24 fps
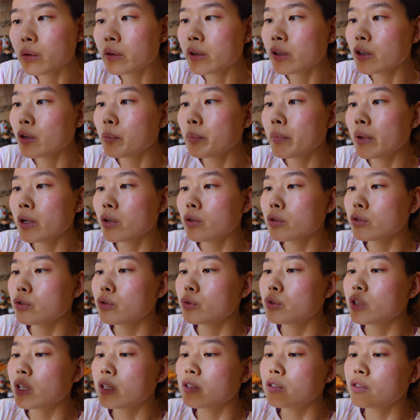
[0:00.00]
Only a metal
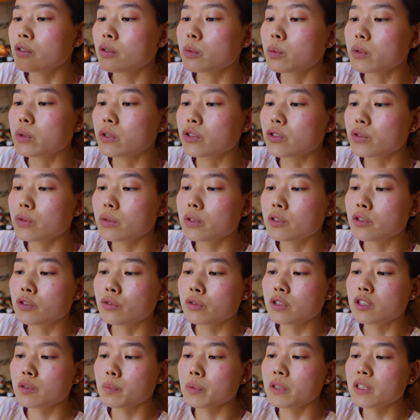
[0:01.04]
utensil will do this
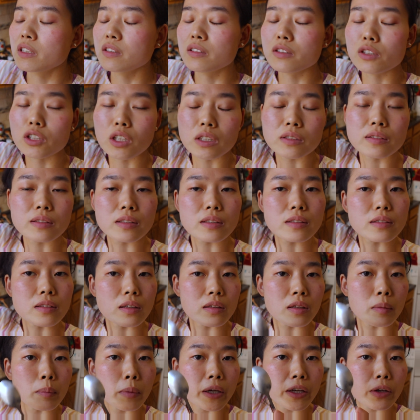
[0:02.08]
crispiness justice on
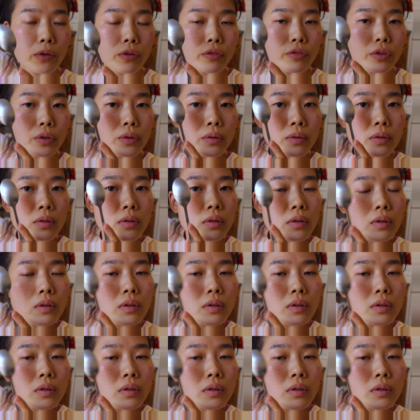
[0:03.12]
the microphone.